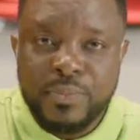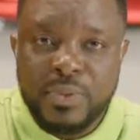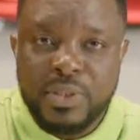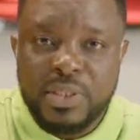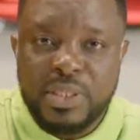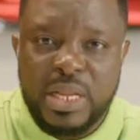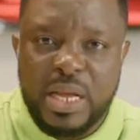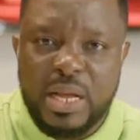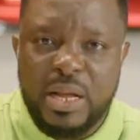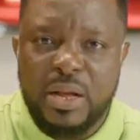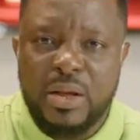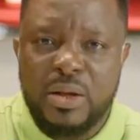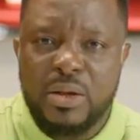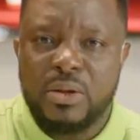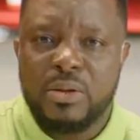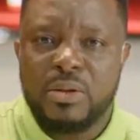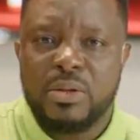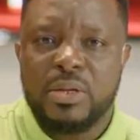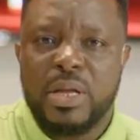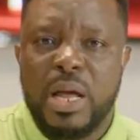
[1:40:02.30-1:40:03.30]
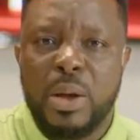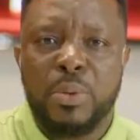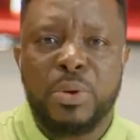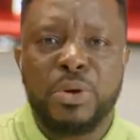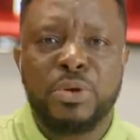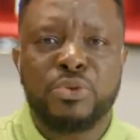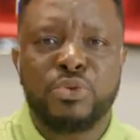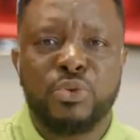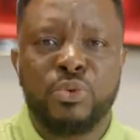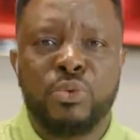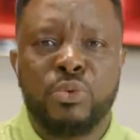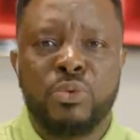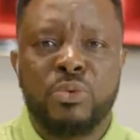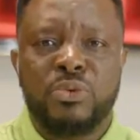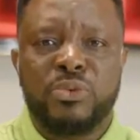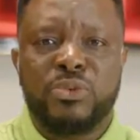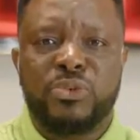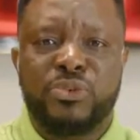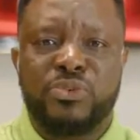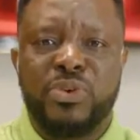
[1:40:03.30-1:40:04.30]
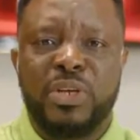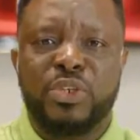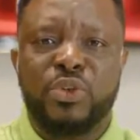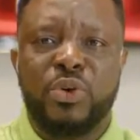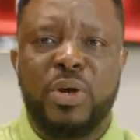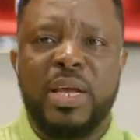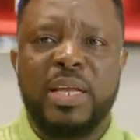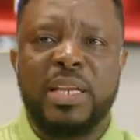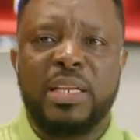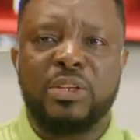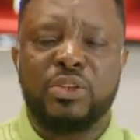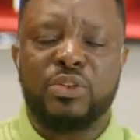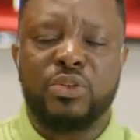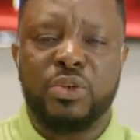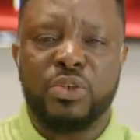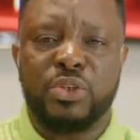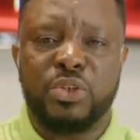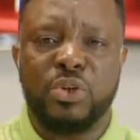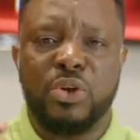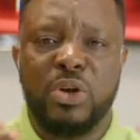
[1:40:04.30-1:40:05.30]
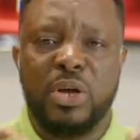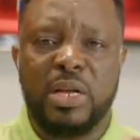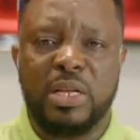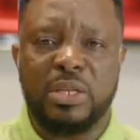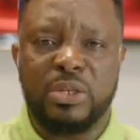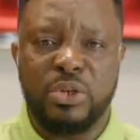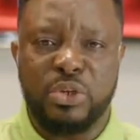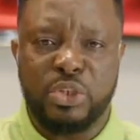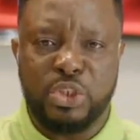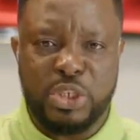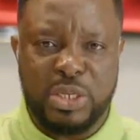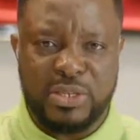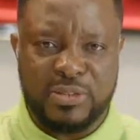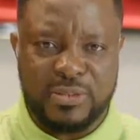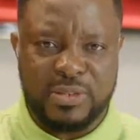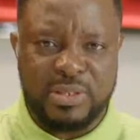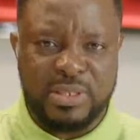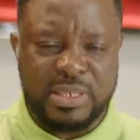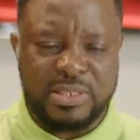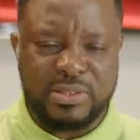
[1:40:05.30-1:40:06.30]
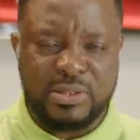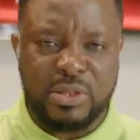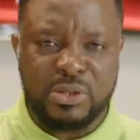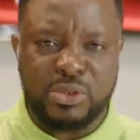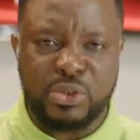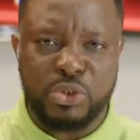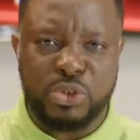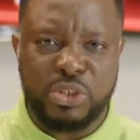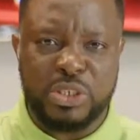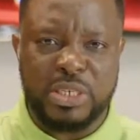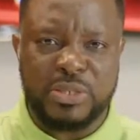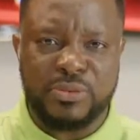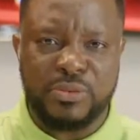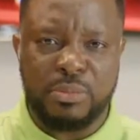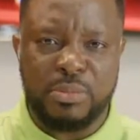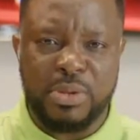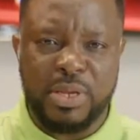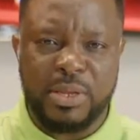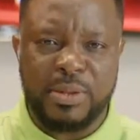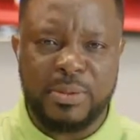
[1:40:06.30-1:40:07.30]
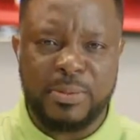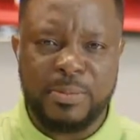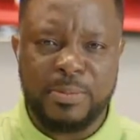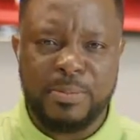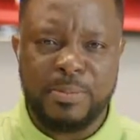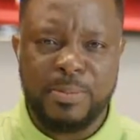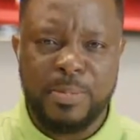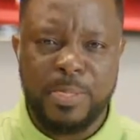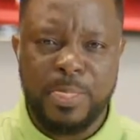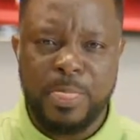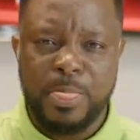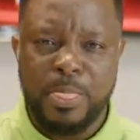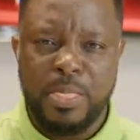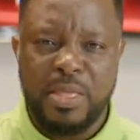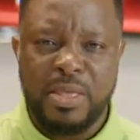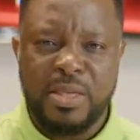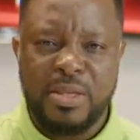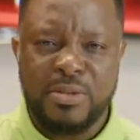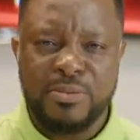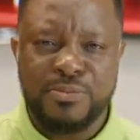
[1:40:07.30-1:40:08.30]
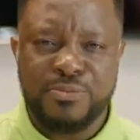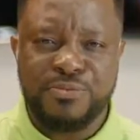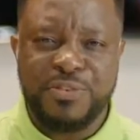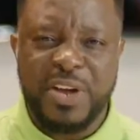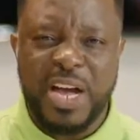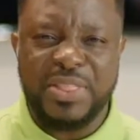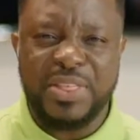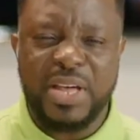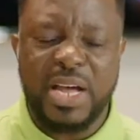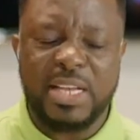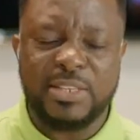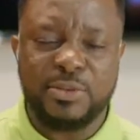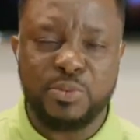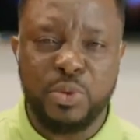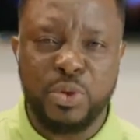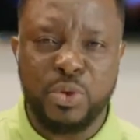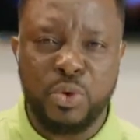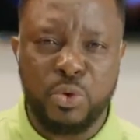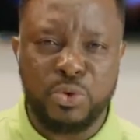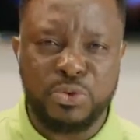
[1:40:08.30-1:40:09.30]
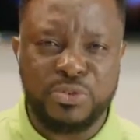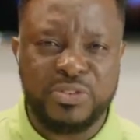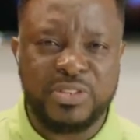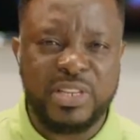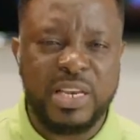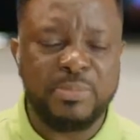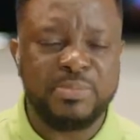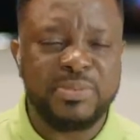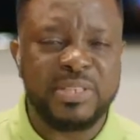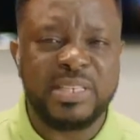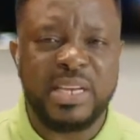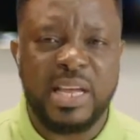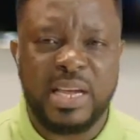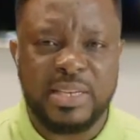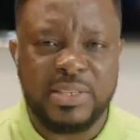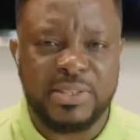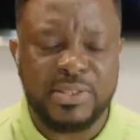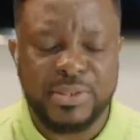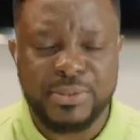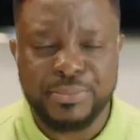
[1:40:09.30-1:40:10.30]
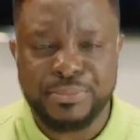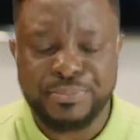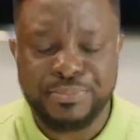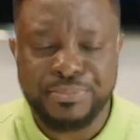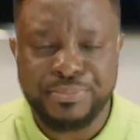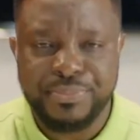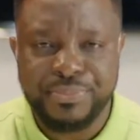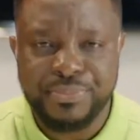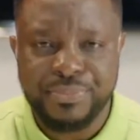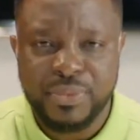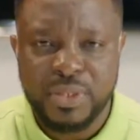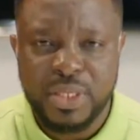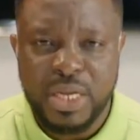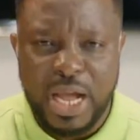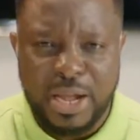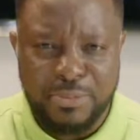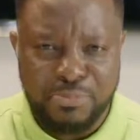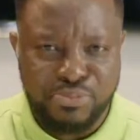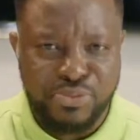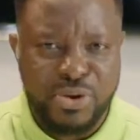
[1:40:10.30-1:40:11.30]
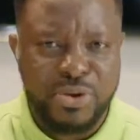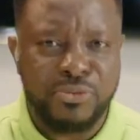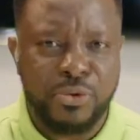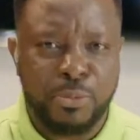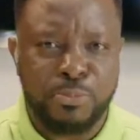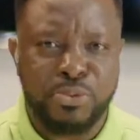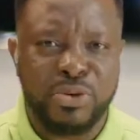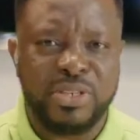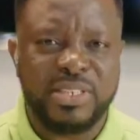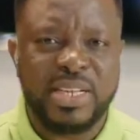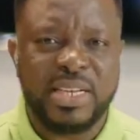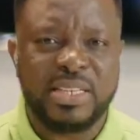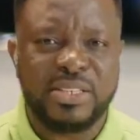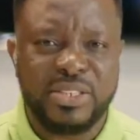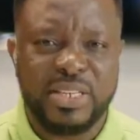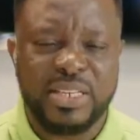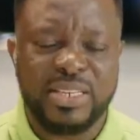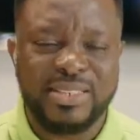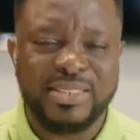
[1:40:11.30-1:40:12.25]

Now, I wanted to stretch your hand and touch your chest. Just touch your chest for me. Mm-hmm. Father, as we go to sleep tonight, I pray for protection.